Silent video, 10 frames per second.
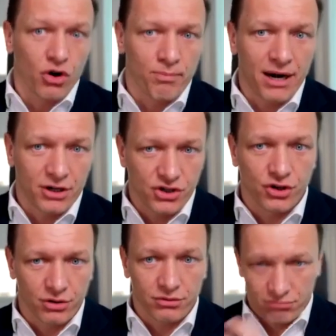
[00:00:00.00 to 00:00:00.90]

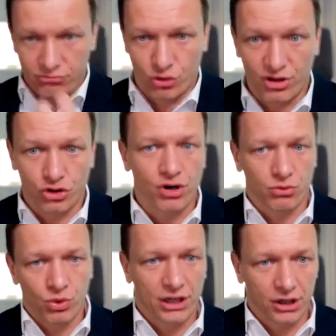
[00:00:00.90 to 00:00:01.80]
comparison to the drug
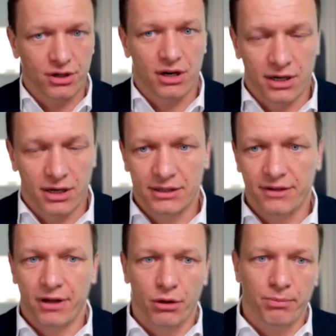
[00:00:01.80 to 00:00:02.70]
we are
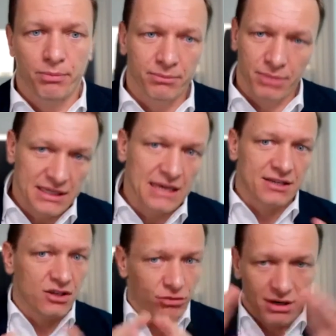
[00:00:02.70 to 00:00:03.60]
developing. But yes,
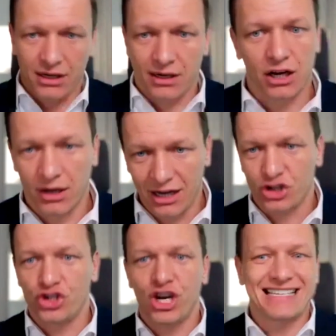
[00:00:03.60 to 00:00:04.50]
there are
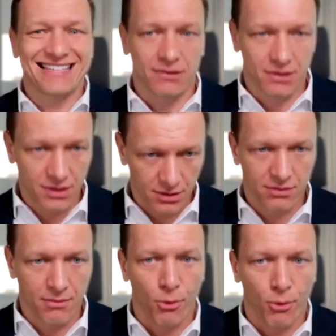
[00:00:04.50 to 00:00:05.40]
adjacent
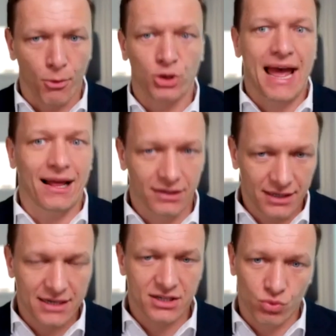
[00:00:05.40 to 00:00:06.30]

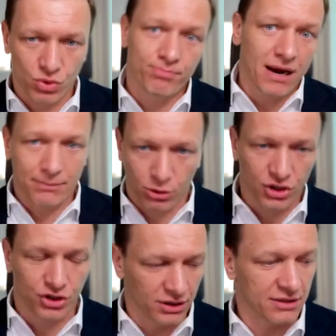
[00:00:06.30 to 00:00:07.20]
modalities which might potentially,